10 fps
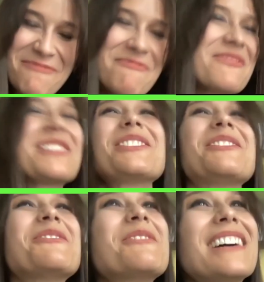
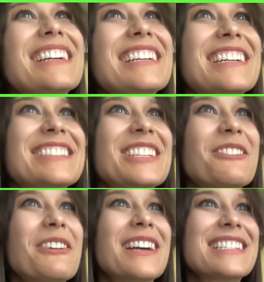So
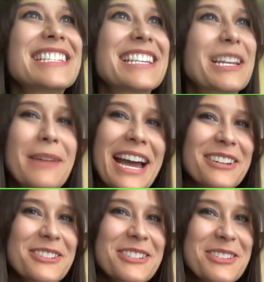as I said, I'm an
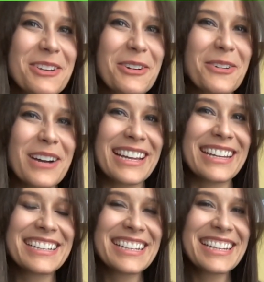actor. So
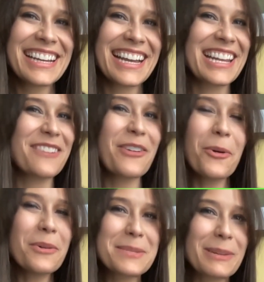I've
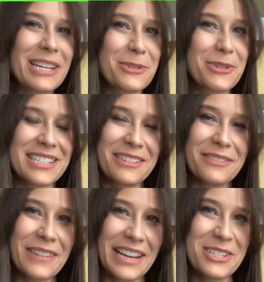always been interested in
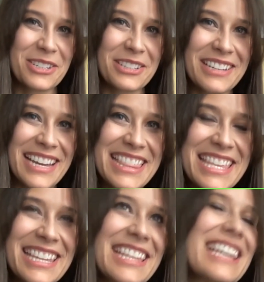fashion. I
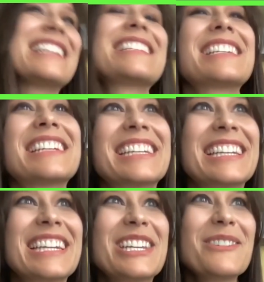think that,
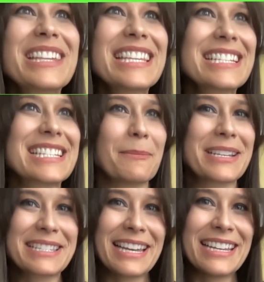I think to some
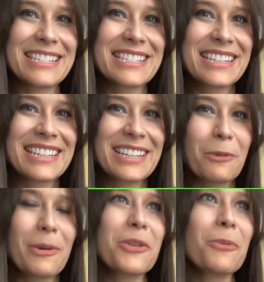extent,
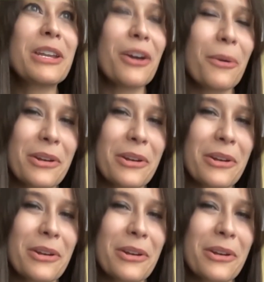whether we know it or